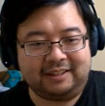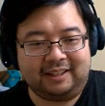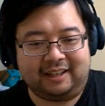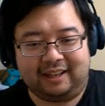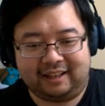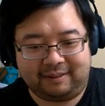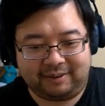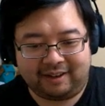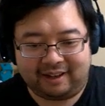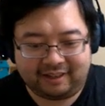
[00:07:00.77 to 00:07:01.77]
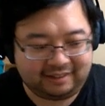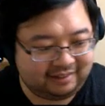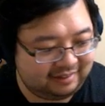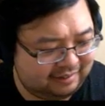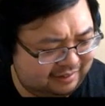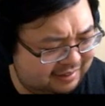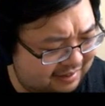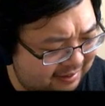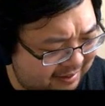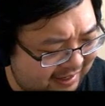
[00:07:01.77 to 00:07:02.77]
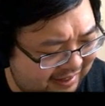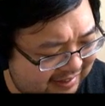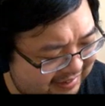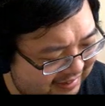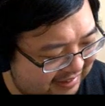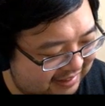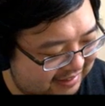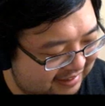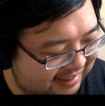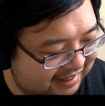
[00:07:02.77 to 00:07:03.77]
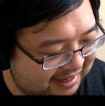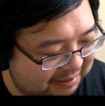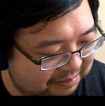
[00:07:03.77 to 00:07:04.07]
that I never got. Okay, interesting type.